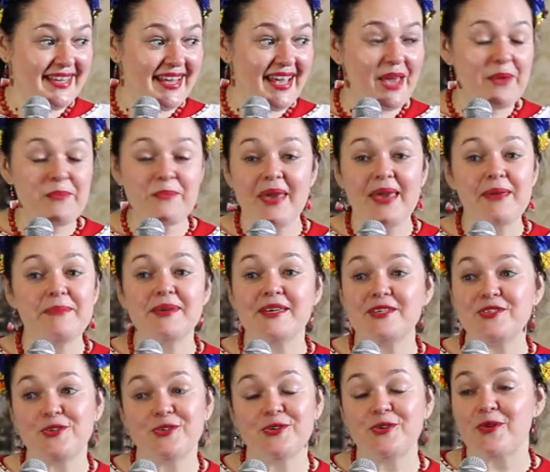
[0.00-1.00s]
And maybe
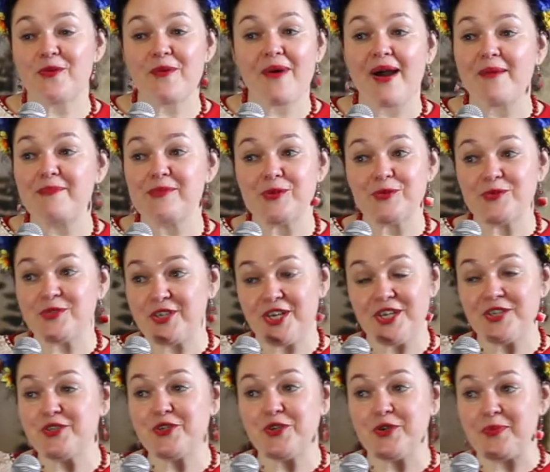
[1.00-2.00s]
as you grow up, you
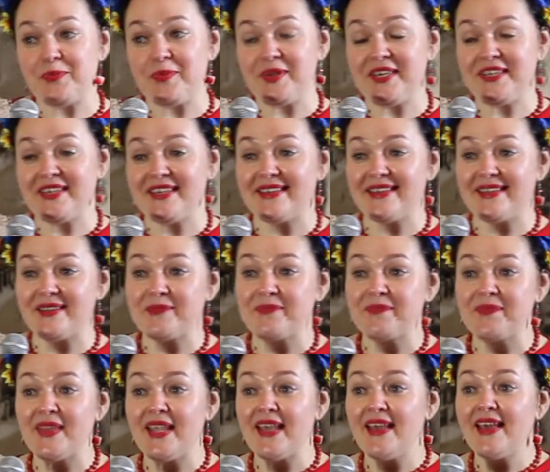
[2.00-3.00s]
change your opinion.
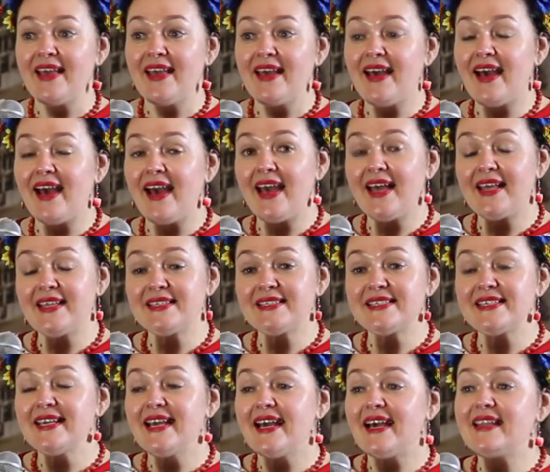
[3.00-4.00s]
And
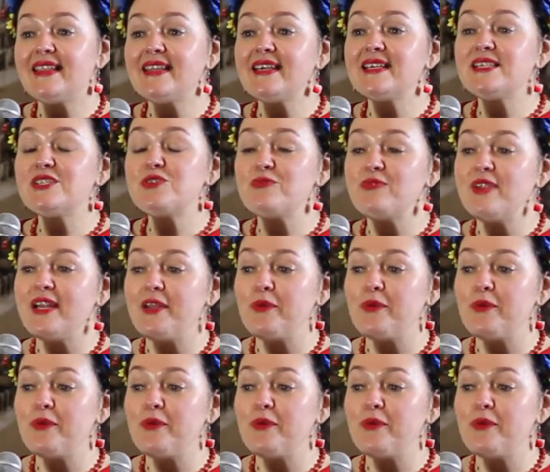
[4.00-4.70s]
I think it's really